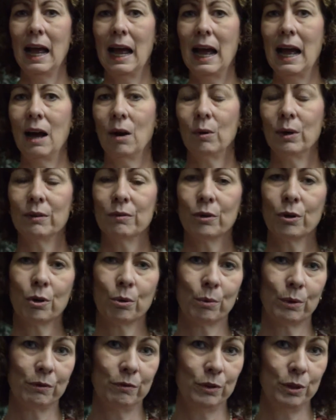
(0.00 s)
However, a
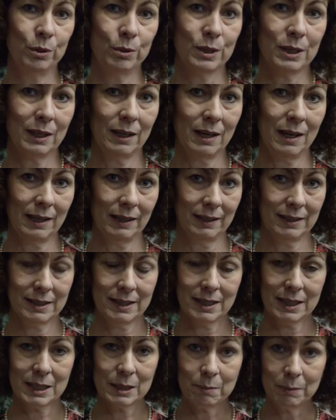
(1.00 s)
review is a lot
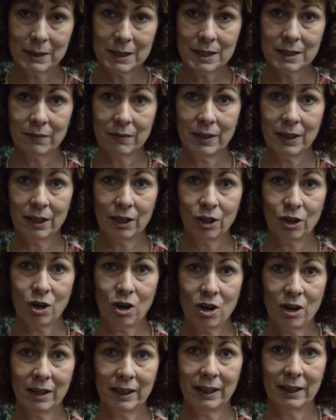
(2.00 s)
less expensive than an
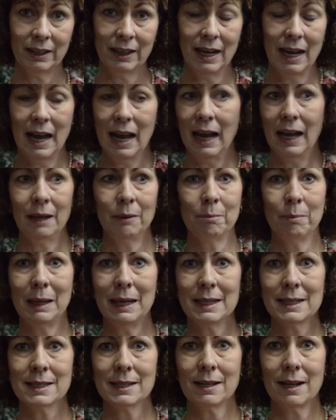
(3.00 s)
audit, and
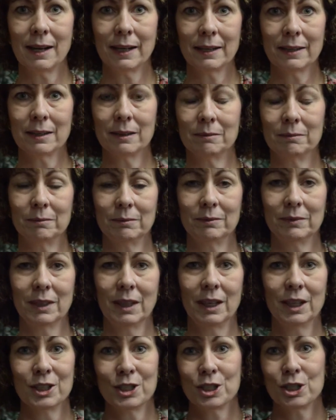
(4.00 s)
banks like them.
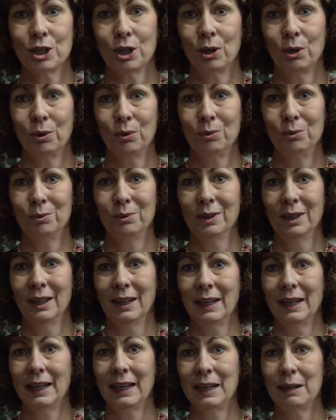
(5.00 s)
So
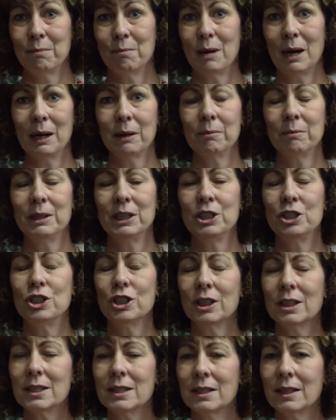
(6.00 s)
it might be
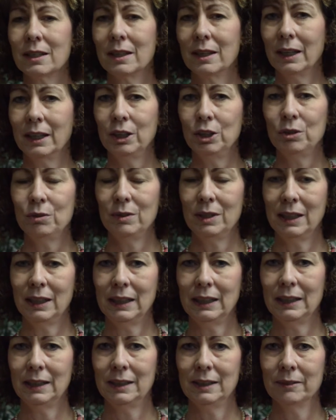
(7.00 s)
just the thing you
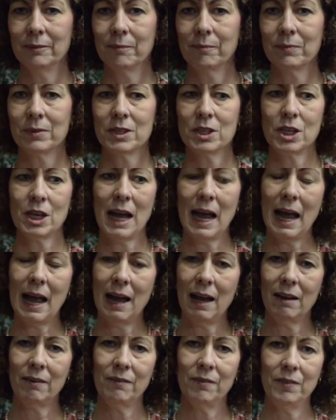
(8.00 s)
need to
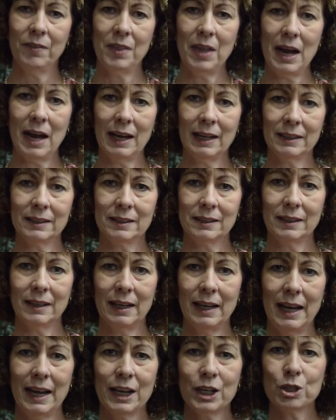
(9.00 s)
have that
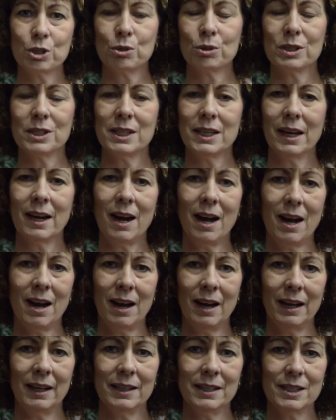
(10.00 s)
extra set of
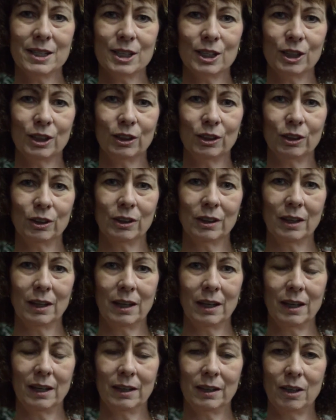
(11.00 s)
eyes
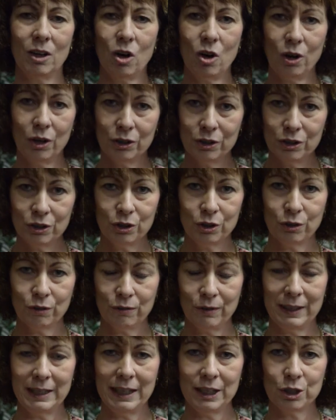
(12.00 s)
on your
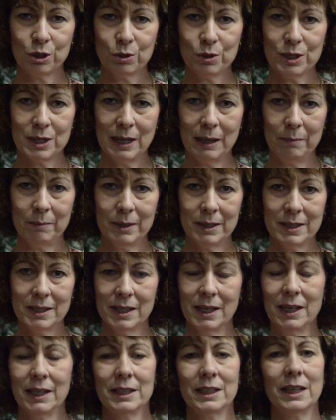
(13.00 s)
financial statements,
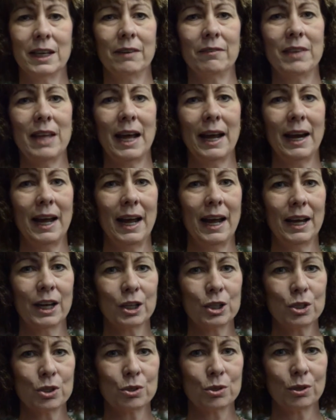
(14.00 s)
to give that
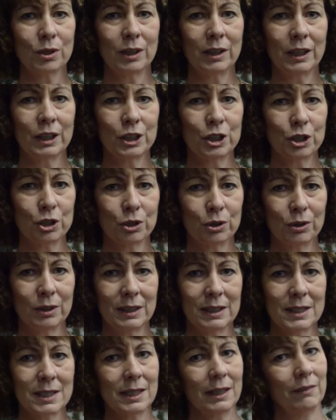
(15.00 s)
extra
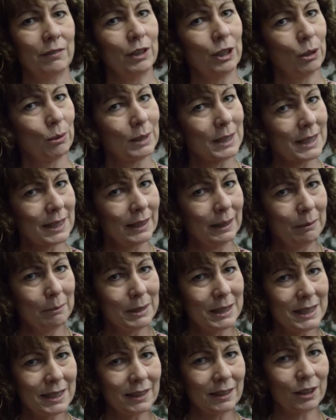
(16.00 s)
assurance, even though it's
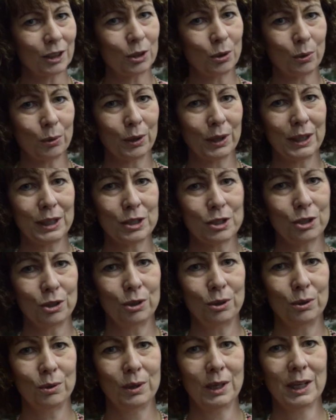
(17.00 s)
limited according
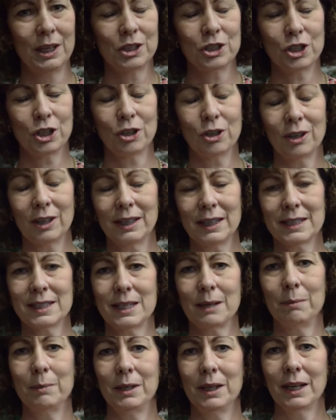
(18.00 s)
to generally
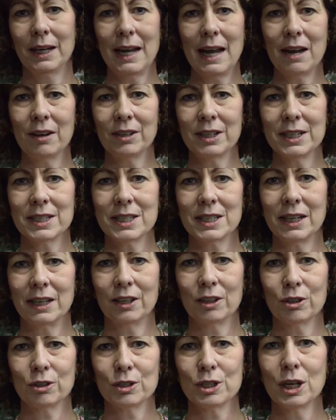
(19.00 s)
accepted accounting
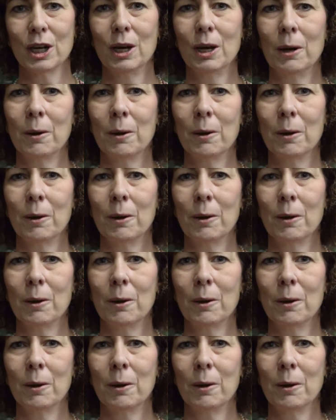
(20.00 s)
standards.